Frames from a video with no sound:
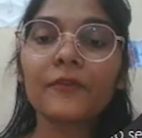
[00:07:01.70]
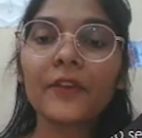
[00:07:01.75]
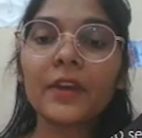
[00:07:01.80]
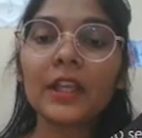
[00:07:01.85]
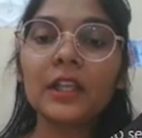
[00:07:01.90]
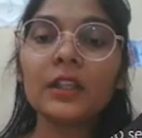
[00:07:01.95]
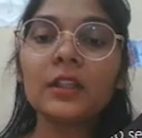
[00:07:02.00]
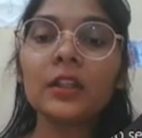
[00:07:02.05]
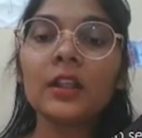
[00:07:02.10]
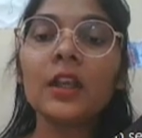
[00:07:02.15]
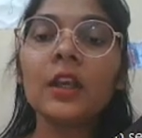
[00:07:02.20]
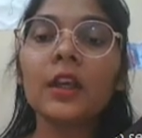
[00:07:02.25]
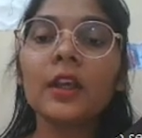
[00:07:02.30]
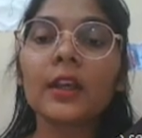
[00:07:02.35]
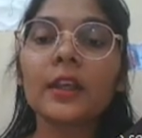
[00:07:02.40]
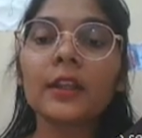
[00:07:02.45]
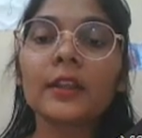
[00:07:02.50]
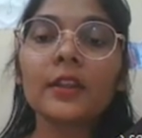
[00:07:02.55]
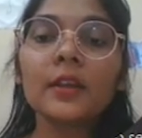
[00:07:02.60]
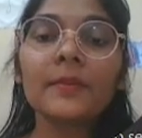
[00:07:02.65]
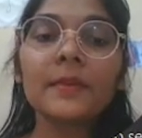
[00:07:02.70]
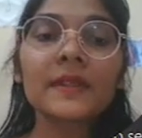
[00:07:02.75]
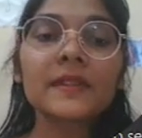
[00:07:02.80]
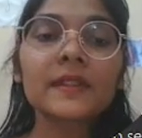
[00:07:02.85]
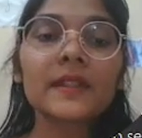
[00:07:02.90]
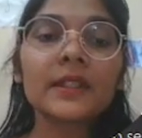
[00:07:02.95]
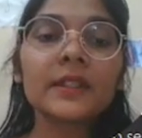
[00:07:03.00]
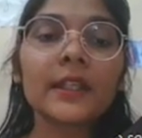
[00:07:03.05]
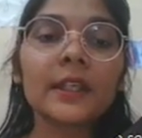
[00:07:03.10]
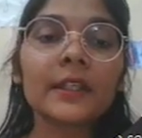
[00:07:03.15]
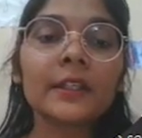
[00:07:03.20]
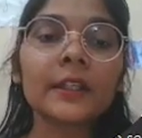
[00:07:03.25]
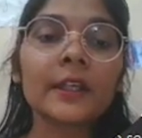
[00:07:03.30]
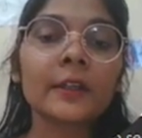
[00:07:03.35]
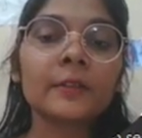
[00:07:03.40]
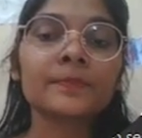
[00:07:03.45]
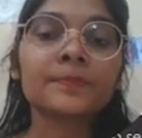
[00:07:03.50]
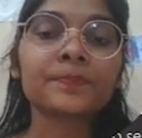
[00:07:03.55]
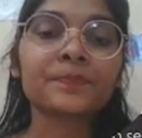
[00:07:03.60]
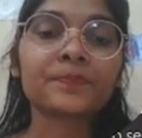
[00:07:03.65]
fill in the missing
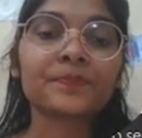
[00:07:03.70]
data.